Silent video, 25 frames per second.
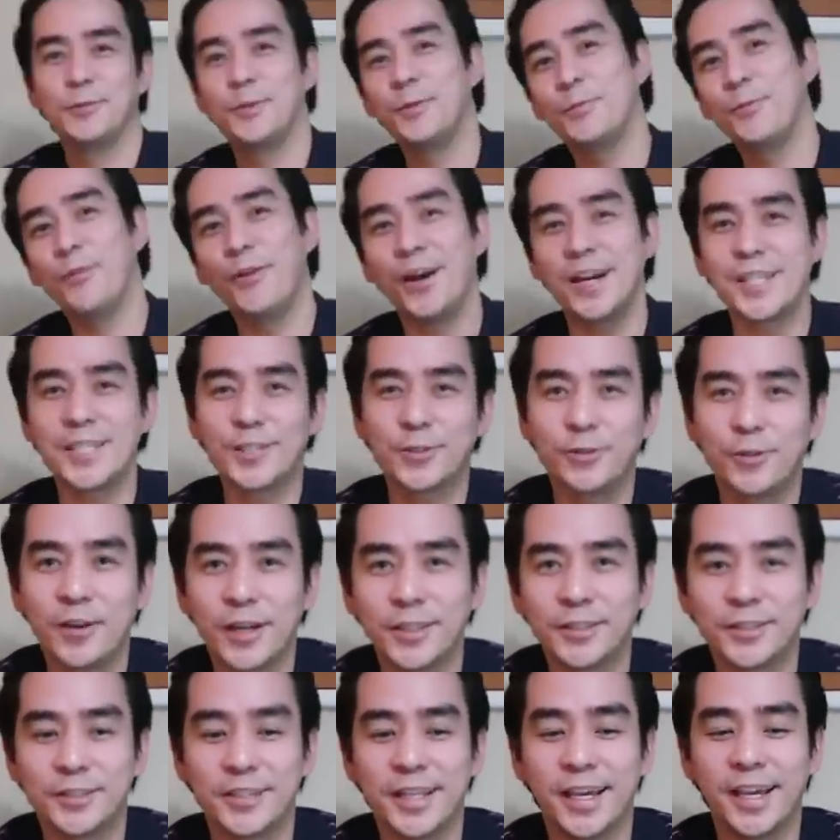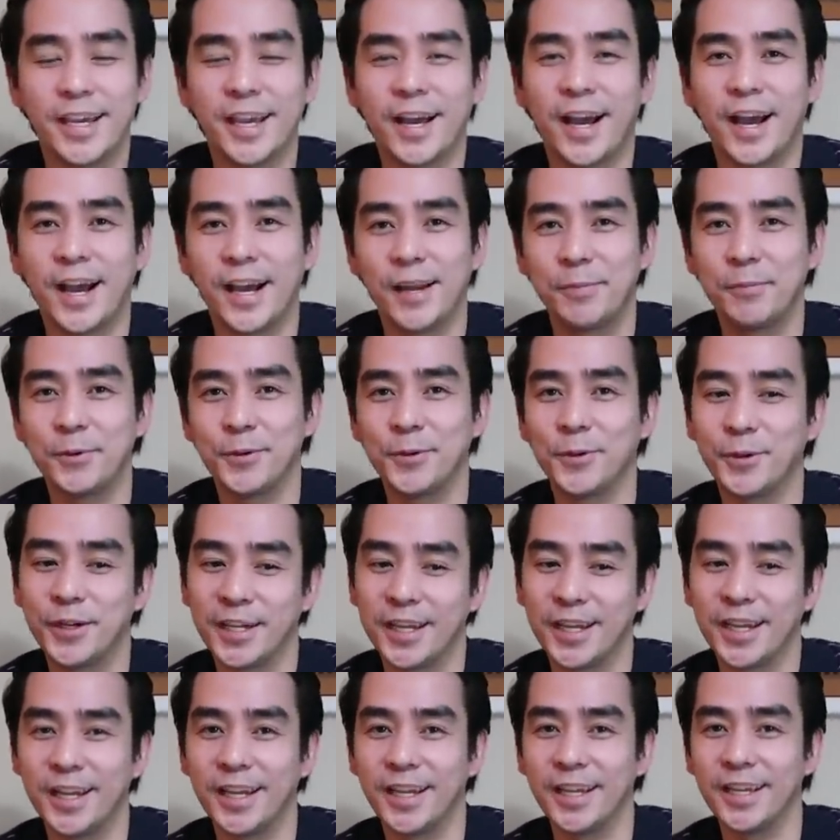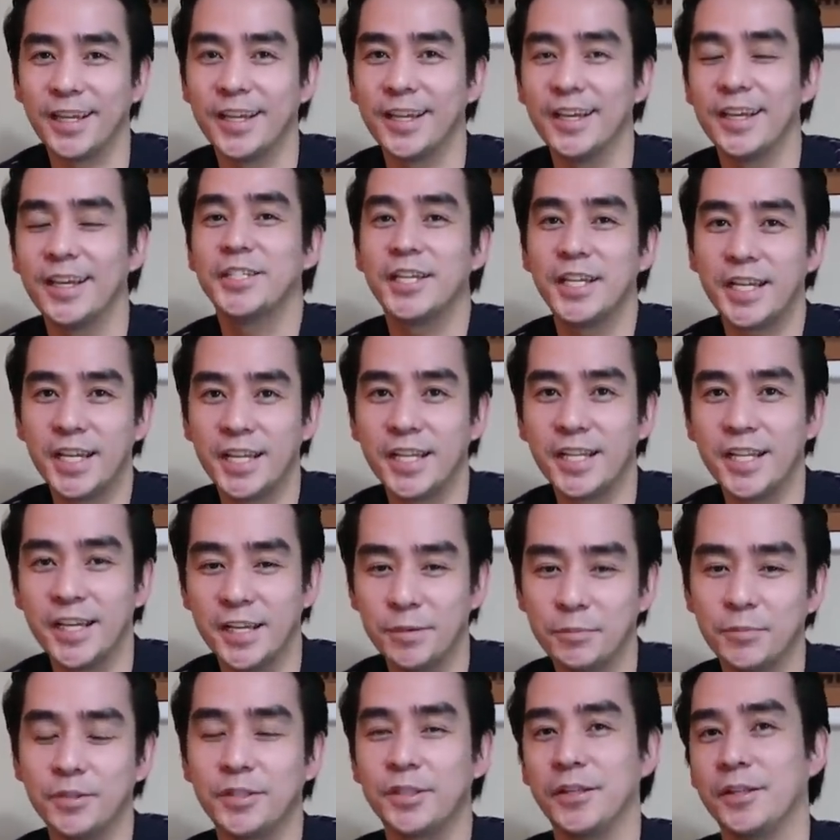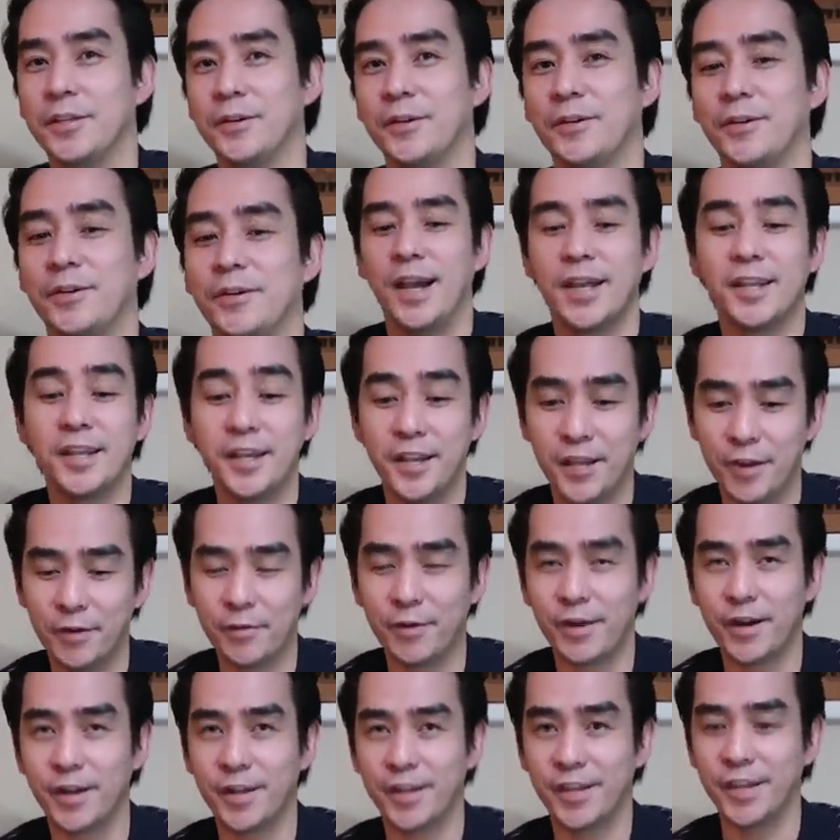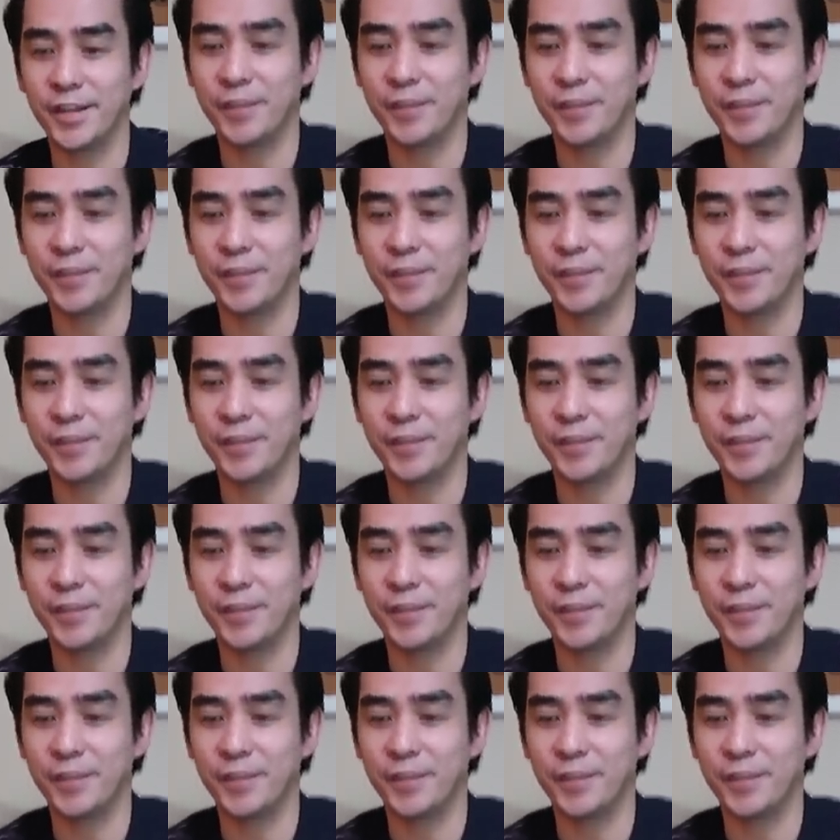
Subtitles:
So, Mabuhay Squad, today I'm cooking chicken embutido. And here are the